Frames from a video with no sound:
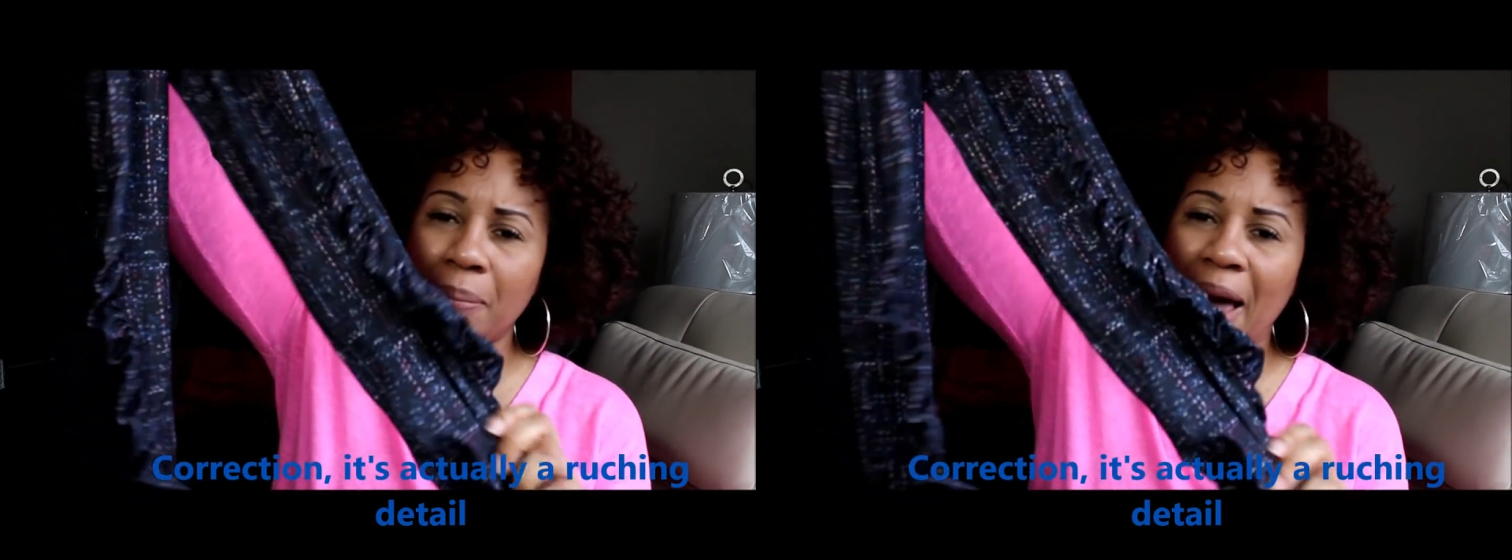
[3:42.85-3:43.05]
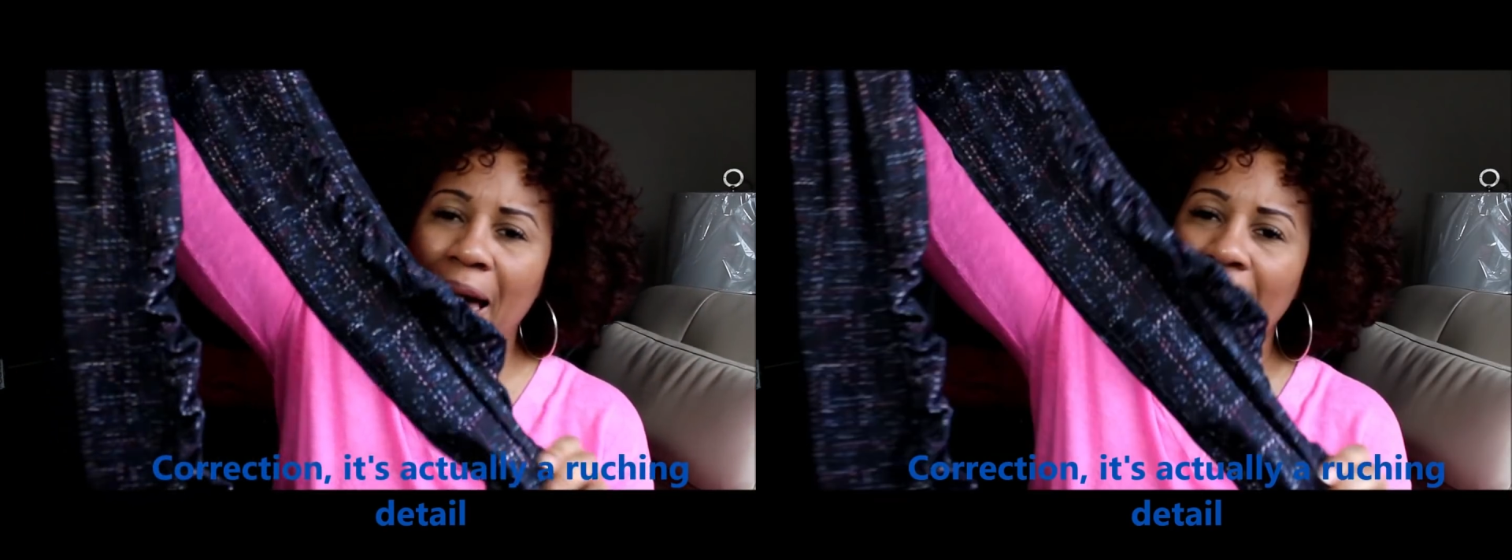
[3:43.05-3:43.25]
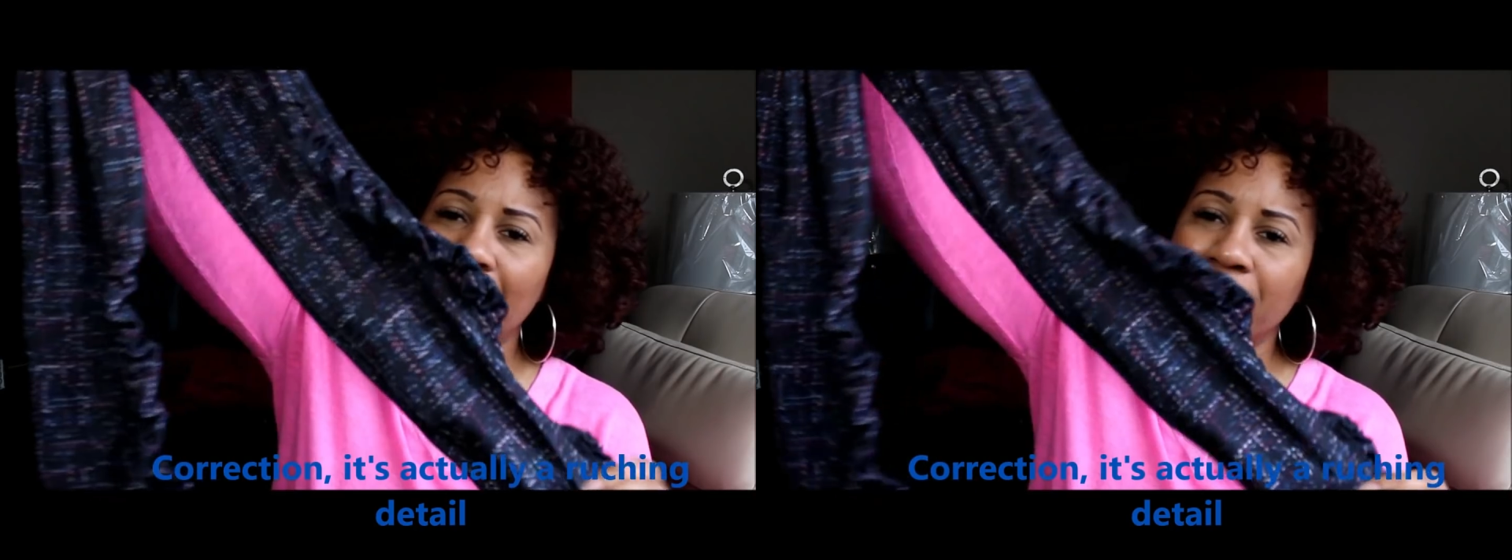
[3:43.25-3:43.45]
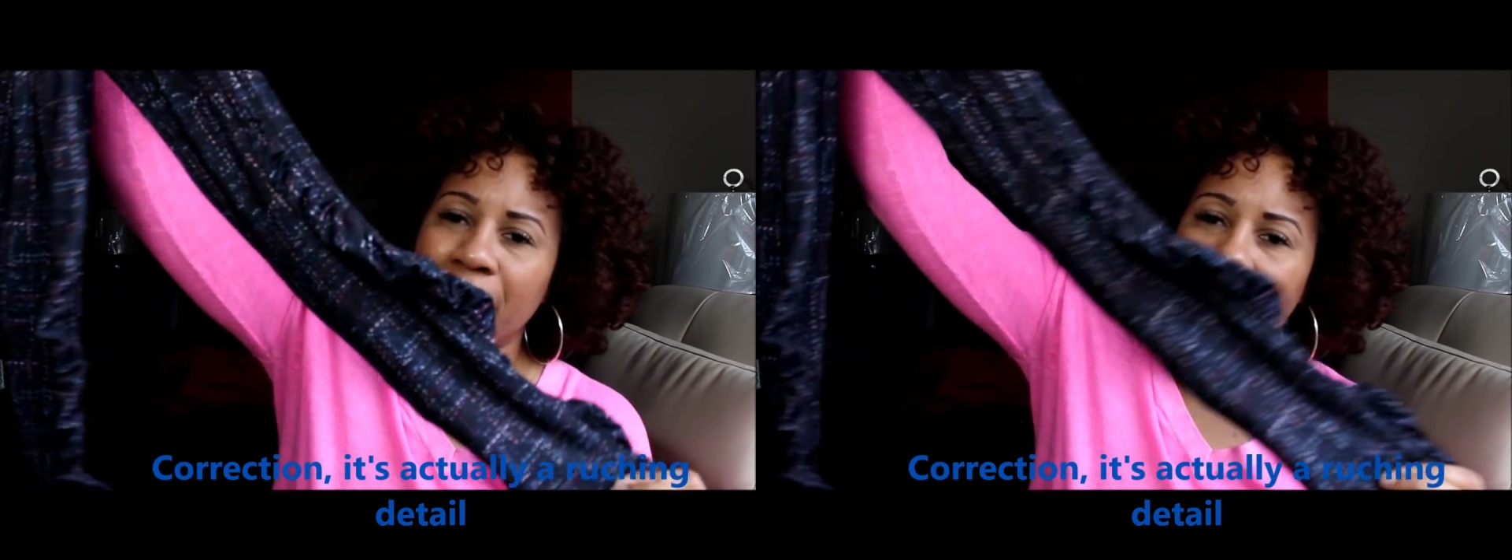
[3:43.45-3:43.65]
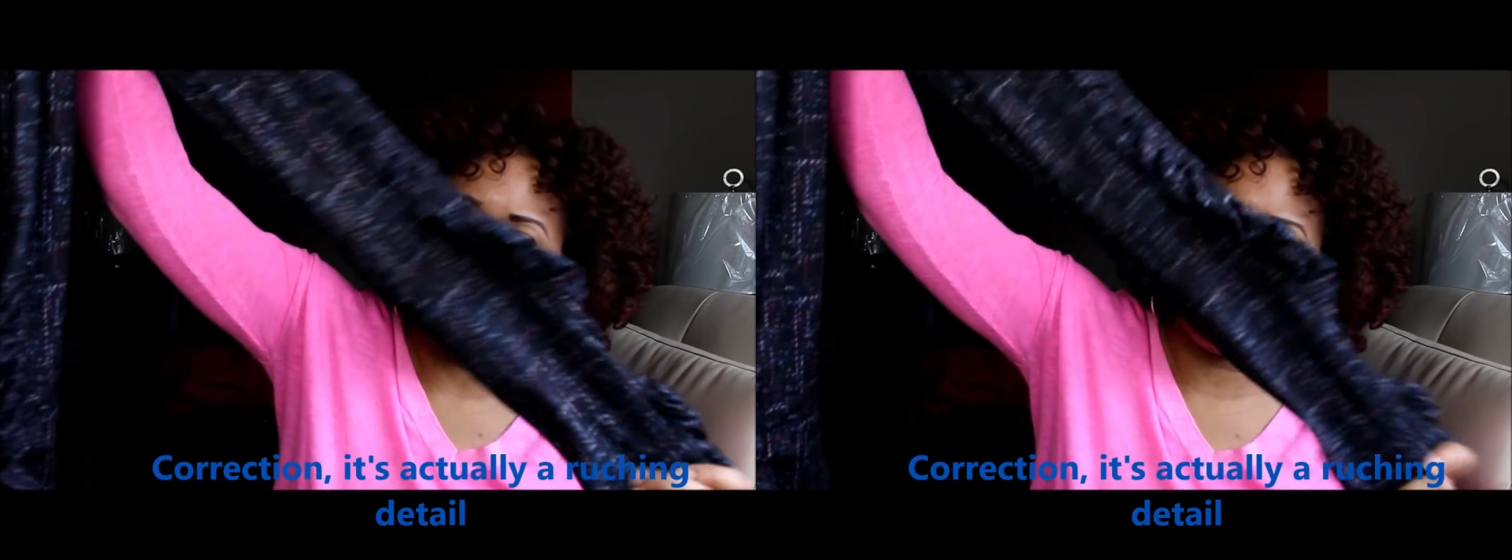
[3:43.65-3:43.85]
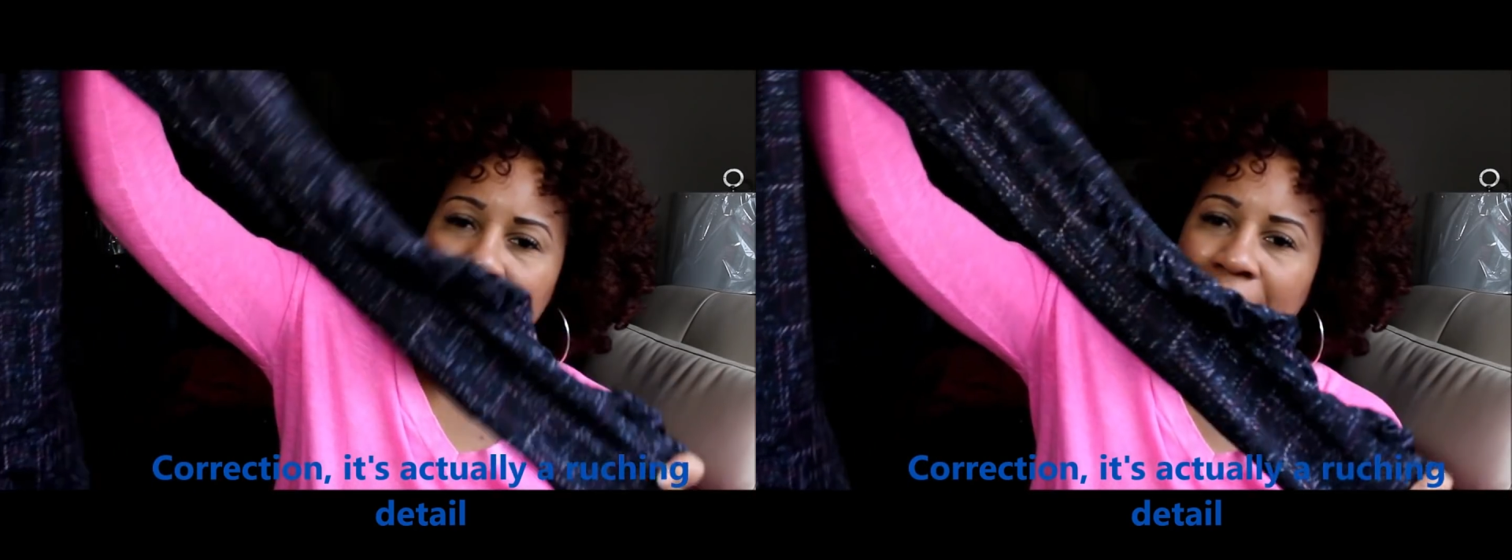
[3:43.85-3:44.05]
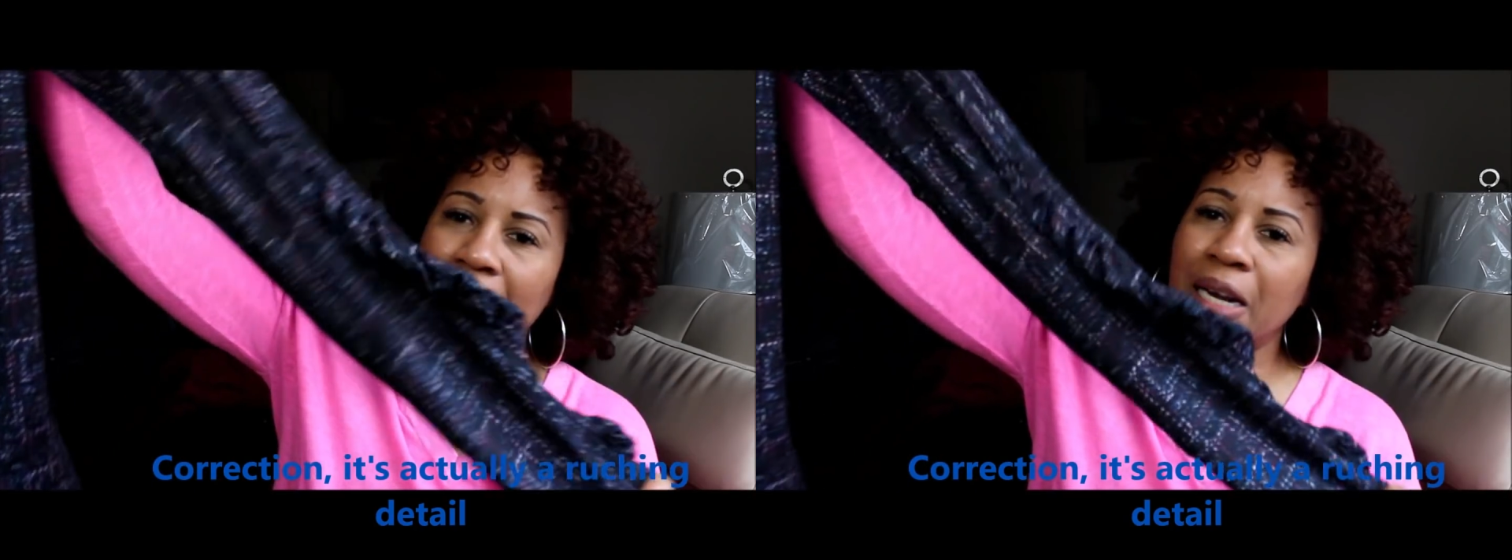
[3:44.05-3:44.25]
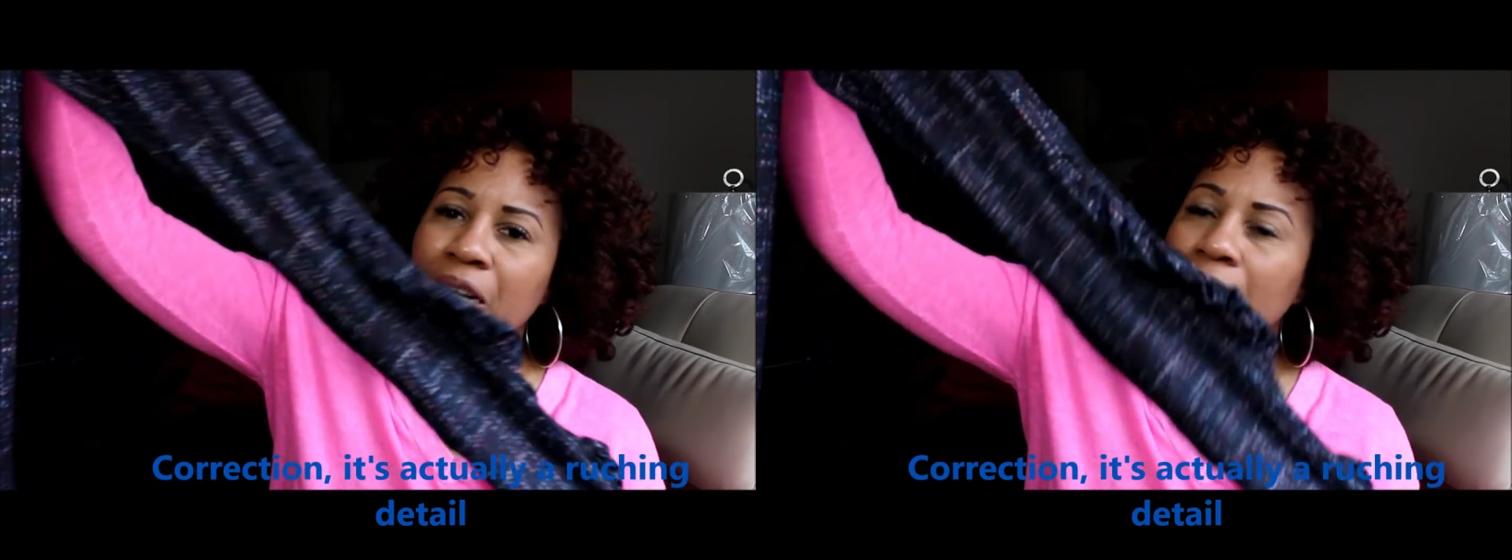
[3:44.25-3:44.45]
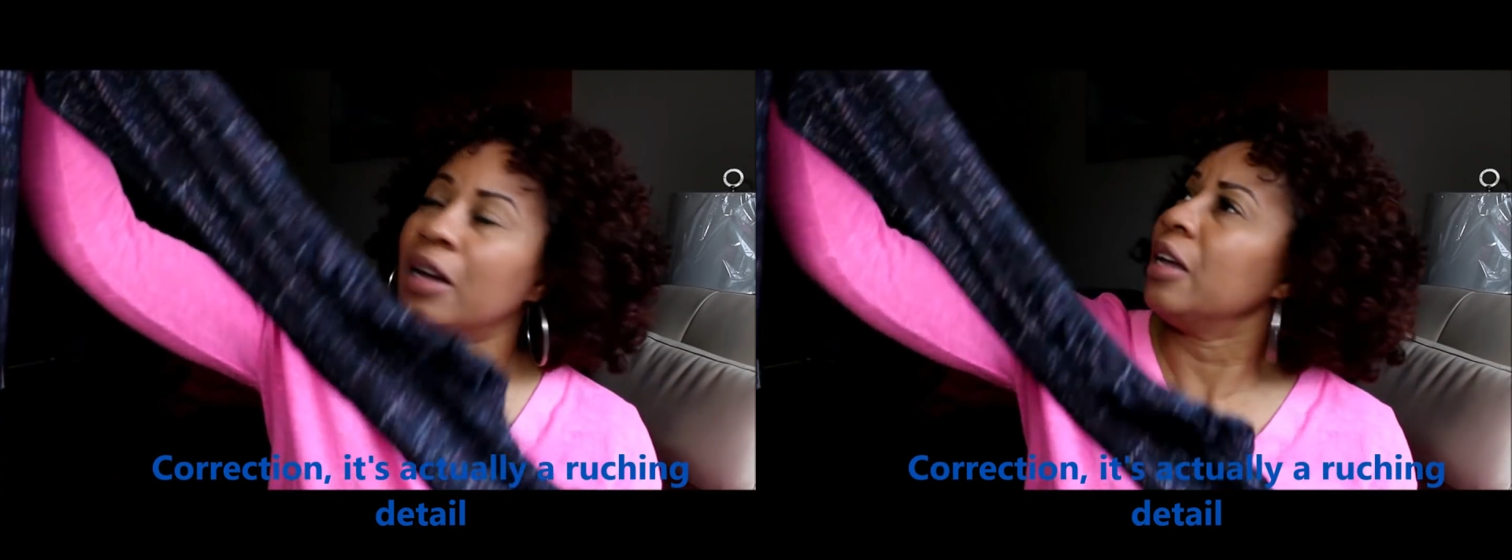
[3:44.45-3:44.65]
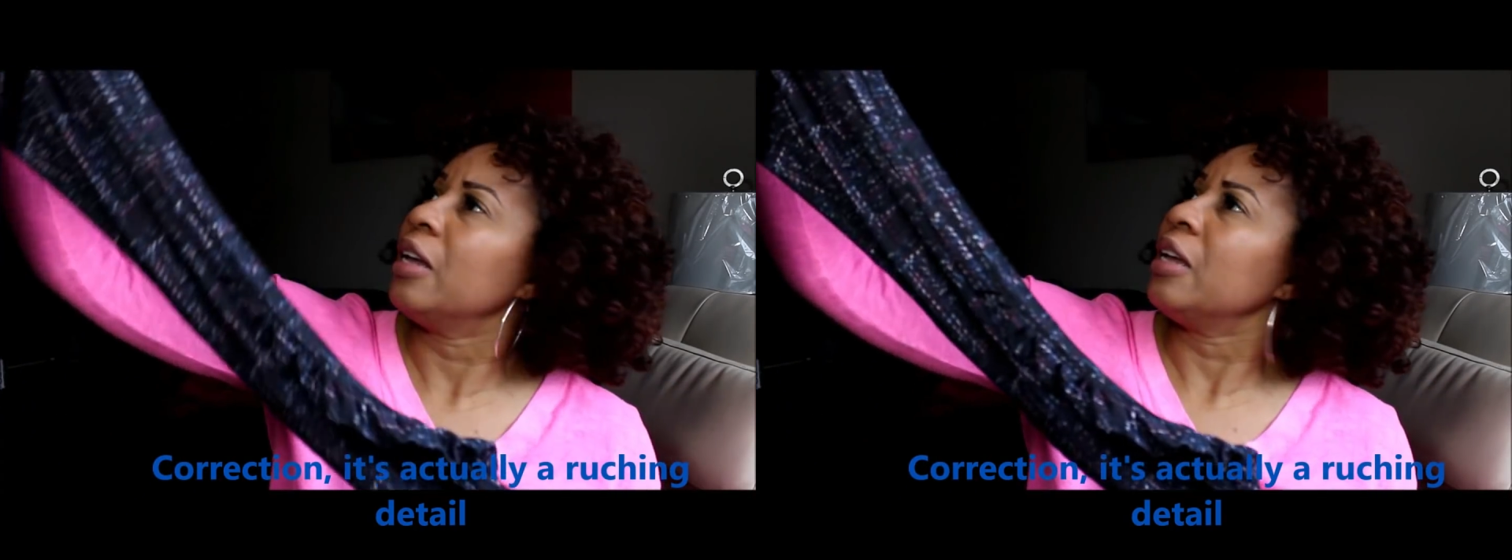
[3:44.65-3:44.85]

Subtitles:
I have never seen that in a